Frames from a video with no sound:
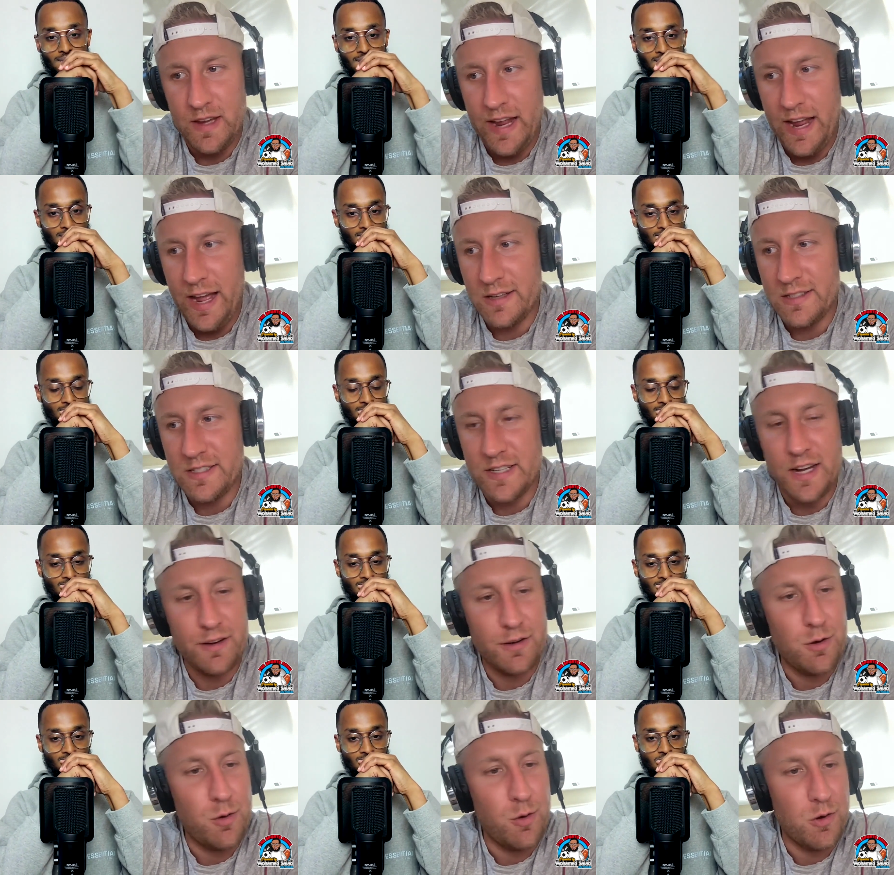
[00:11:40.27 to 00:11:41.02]

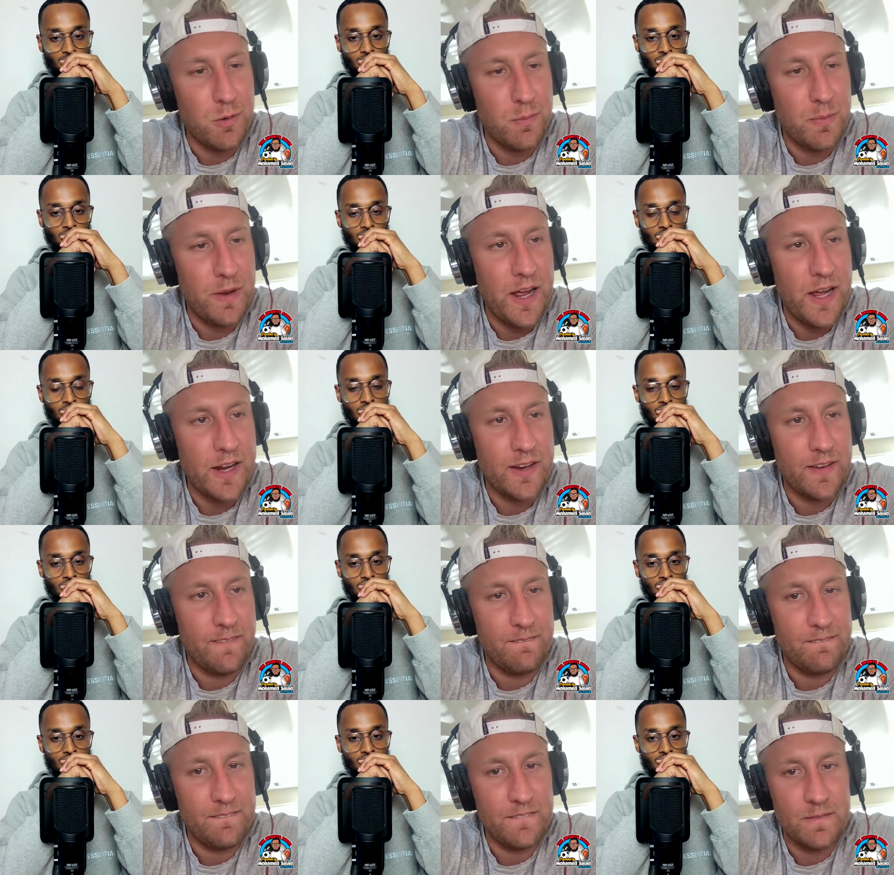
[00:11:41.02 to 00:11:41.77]
Speaker 1: outside of
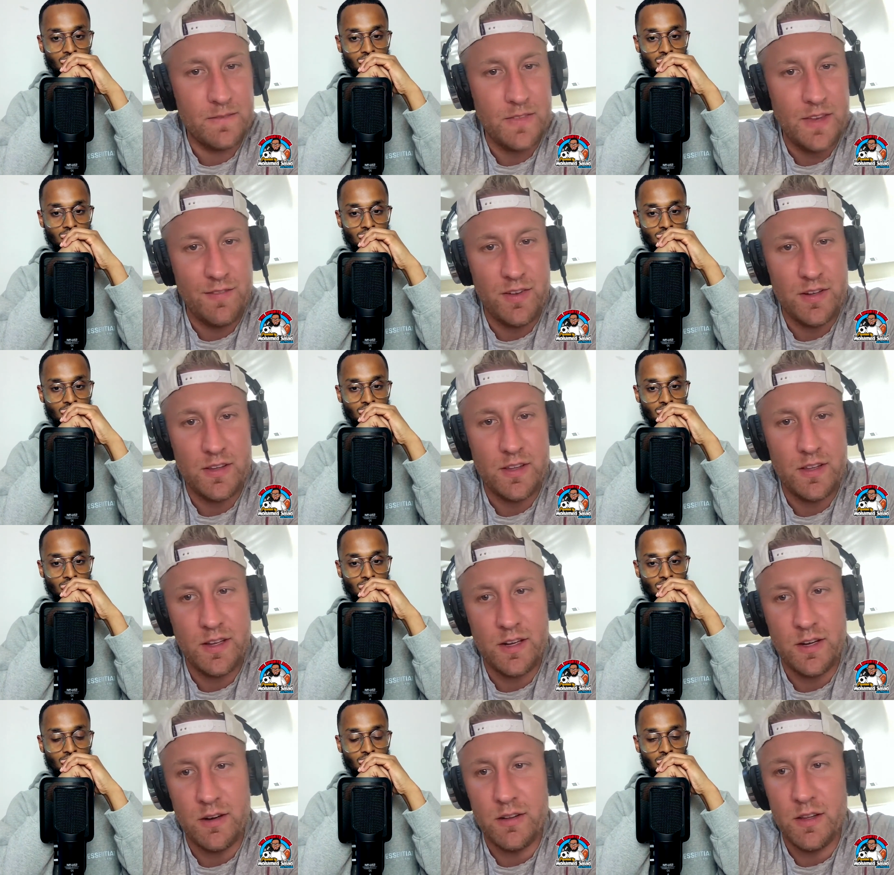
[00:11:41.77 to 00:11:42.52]
quarterback, if you
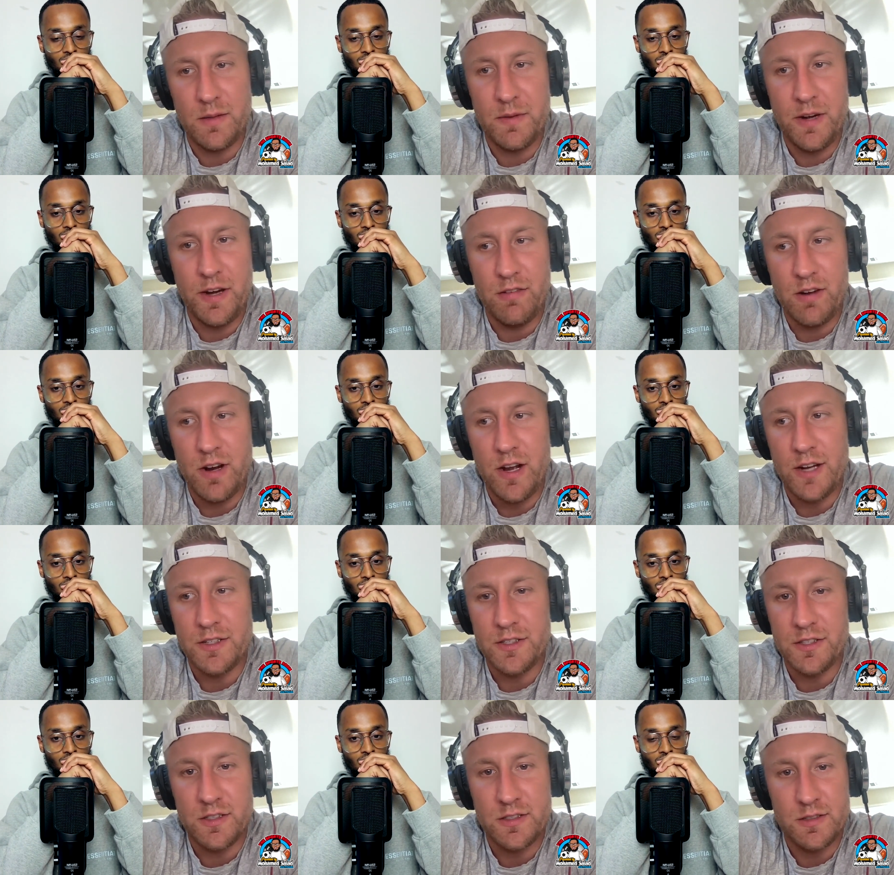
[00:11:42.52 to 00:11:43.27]
you know eliminate
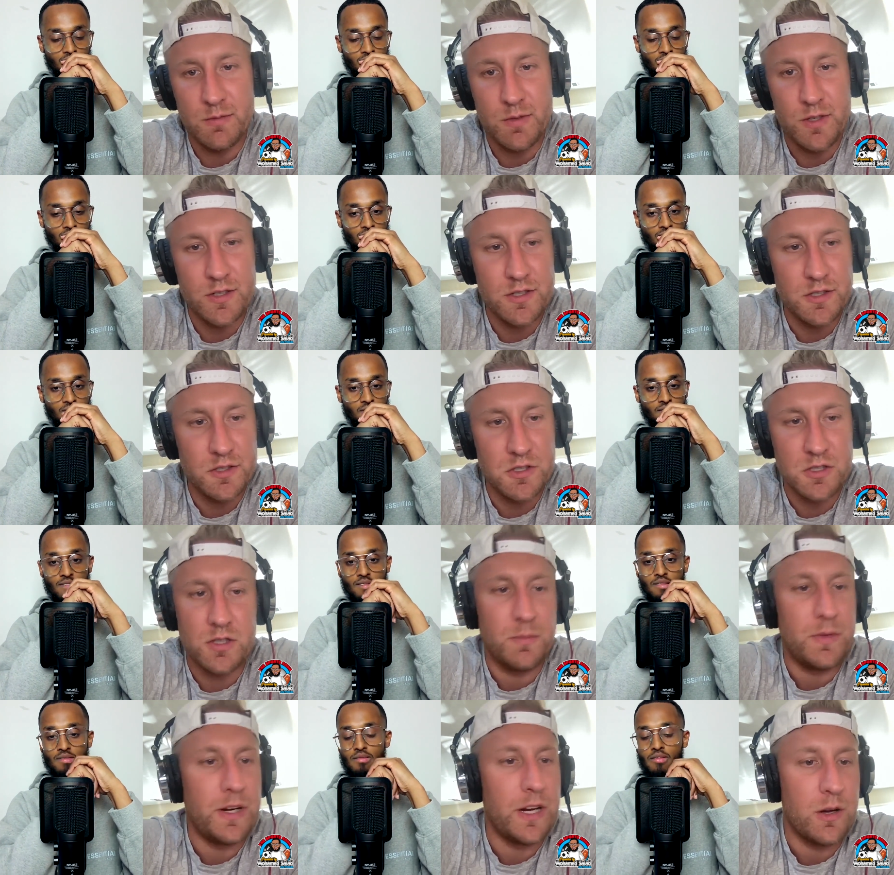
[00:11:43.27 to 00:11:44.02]
Rodgers and Wilson, you
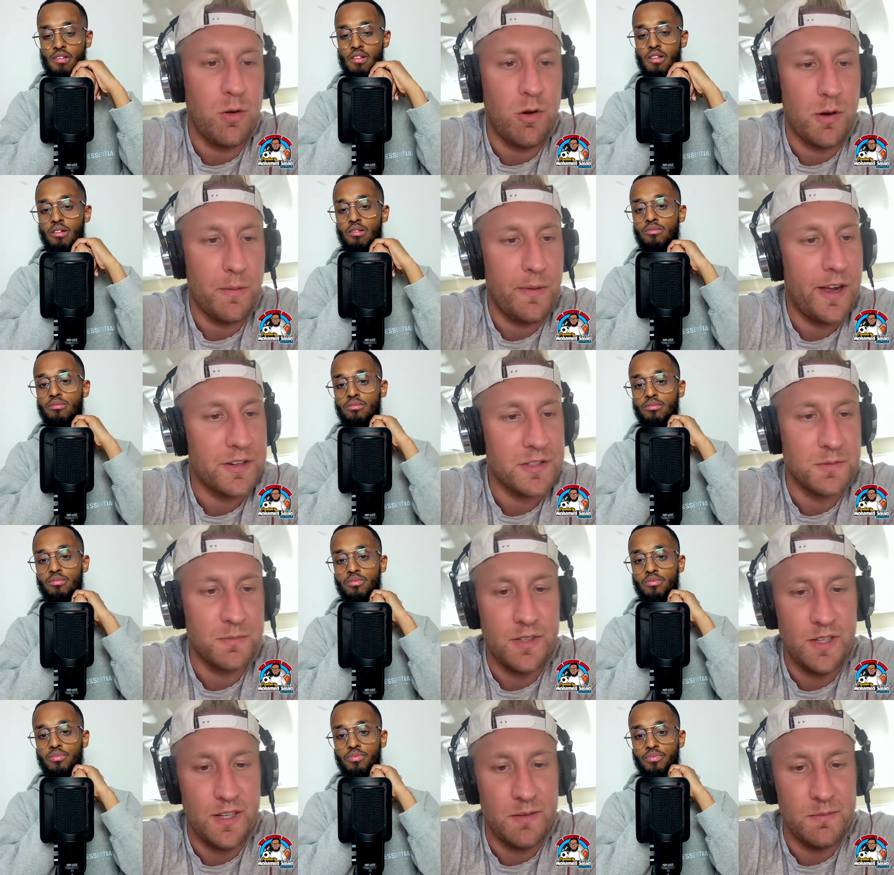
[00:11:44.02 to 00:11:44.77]
just eliminate quarterbacks
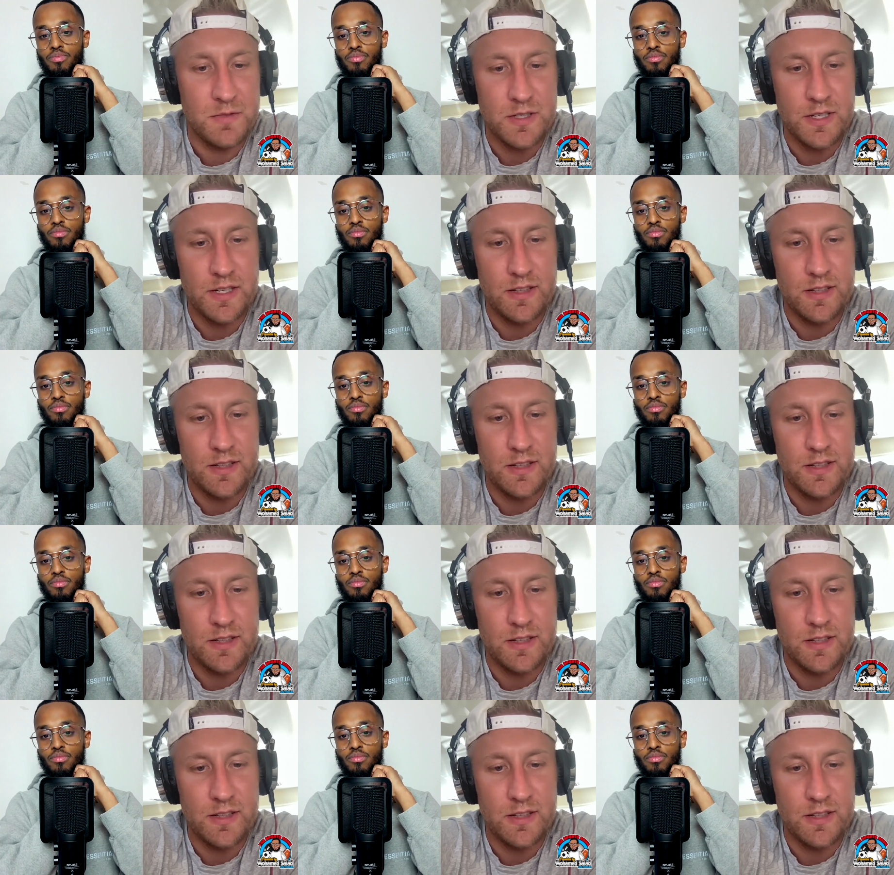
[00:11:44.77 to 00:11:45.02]
from teams.